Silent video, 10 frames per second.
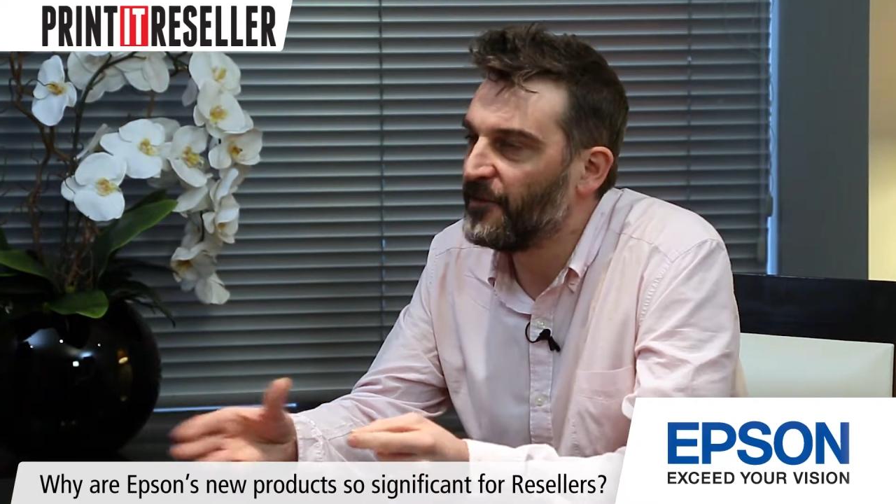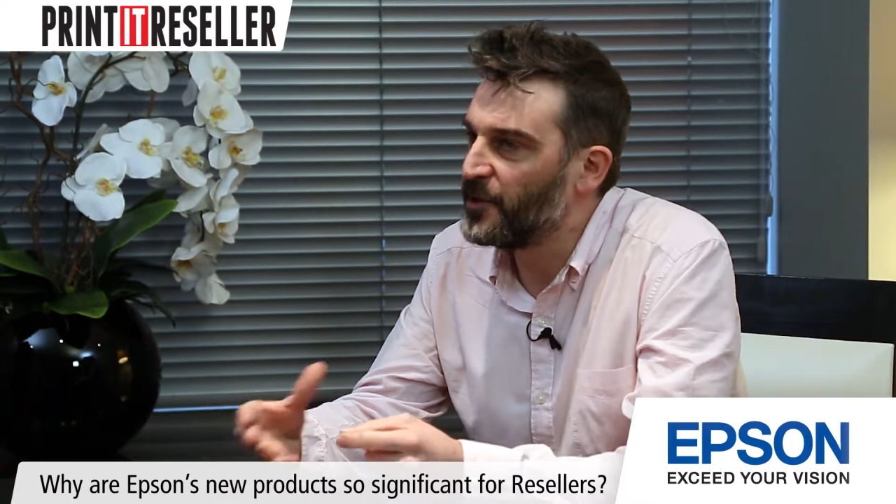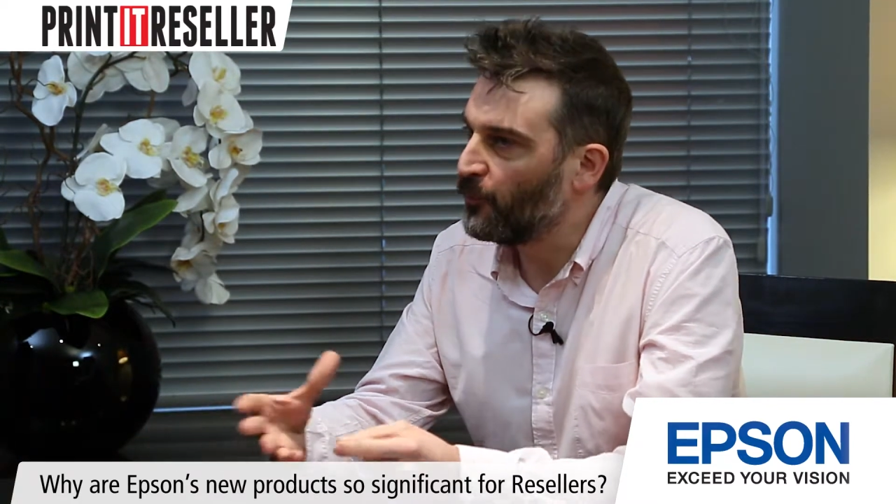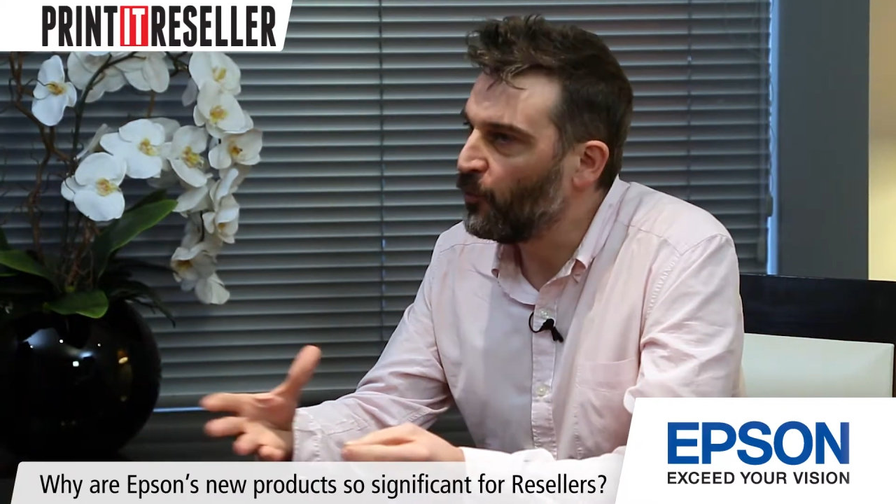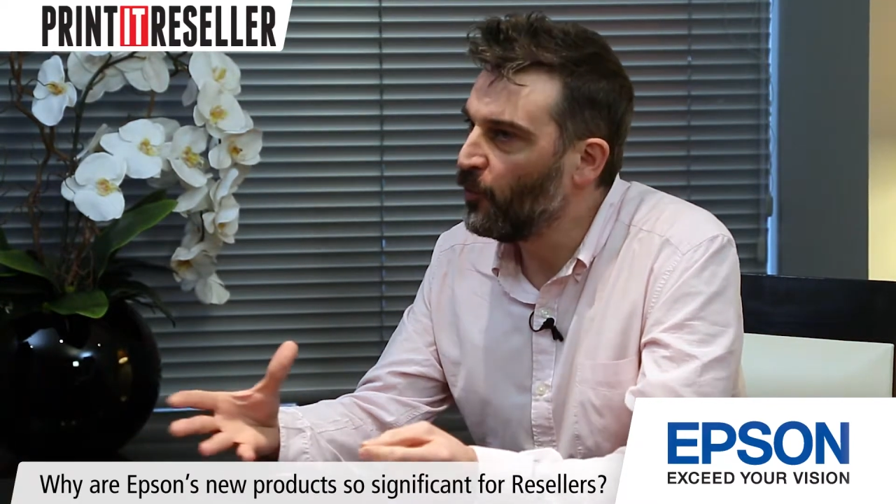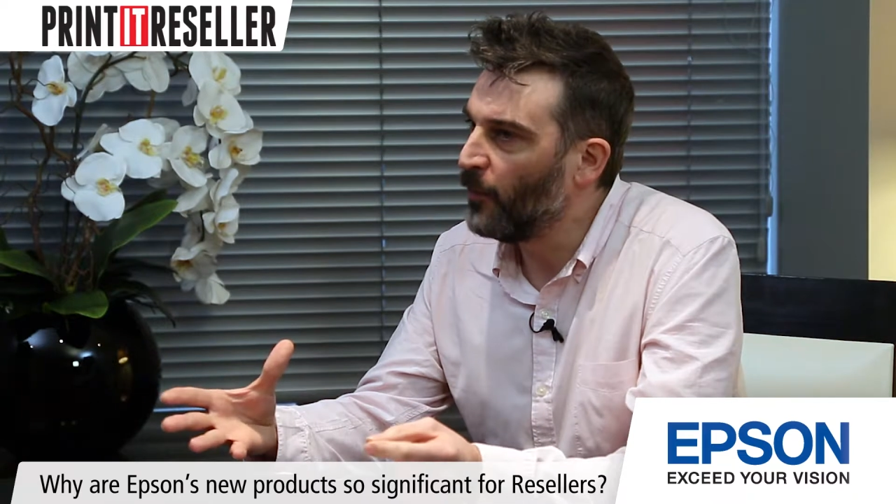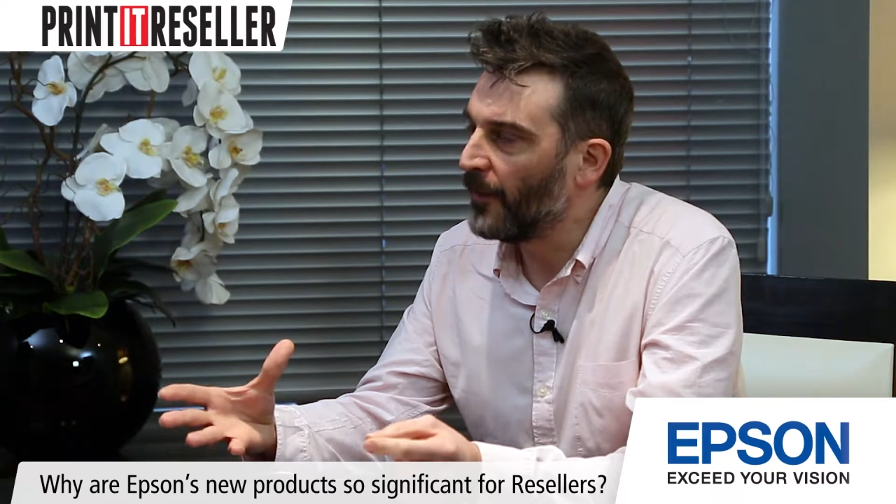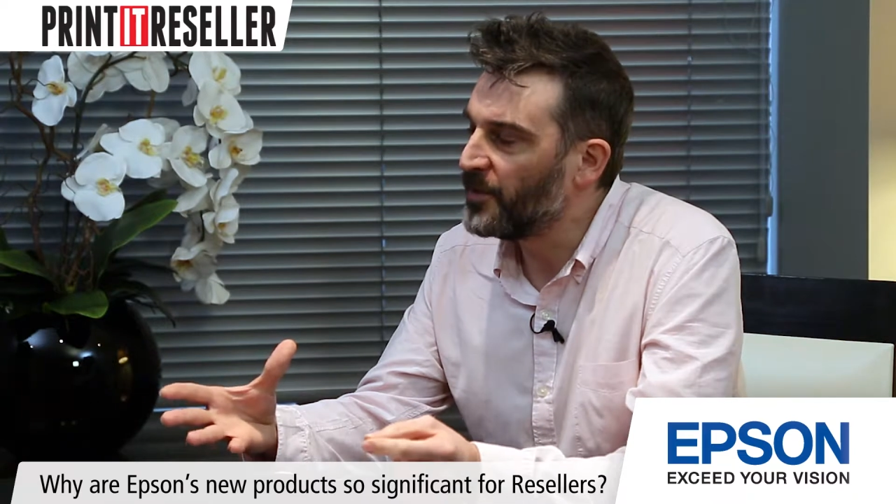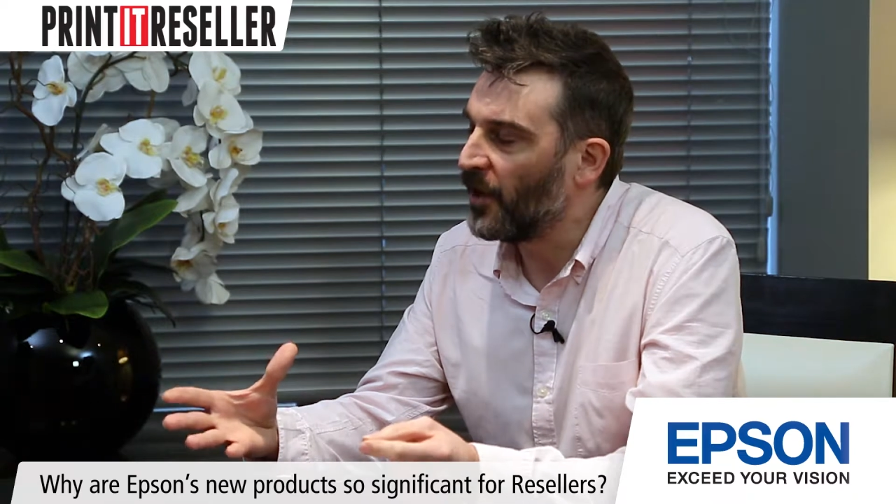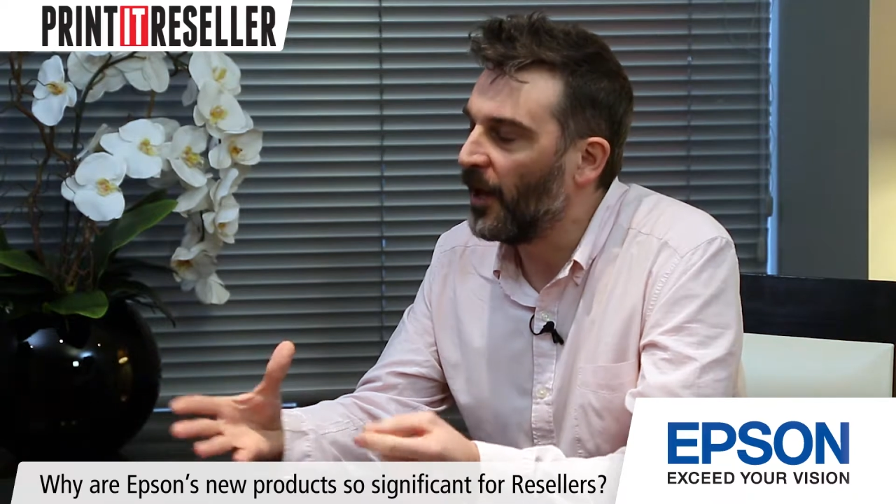There's a
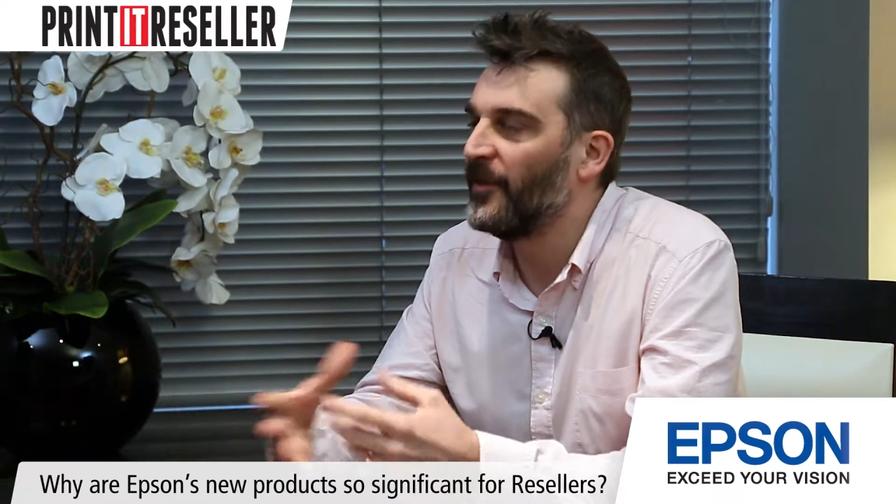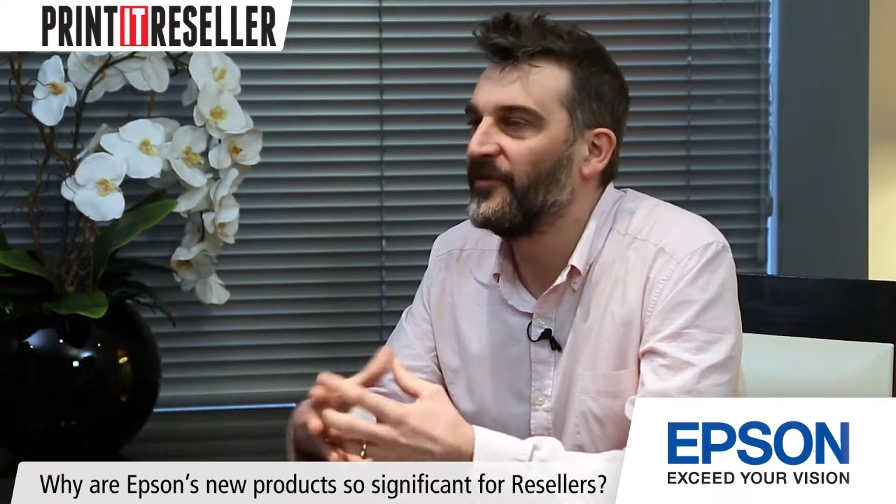warm-up time.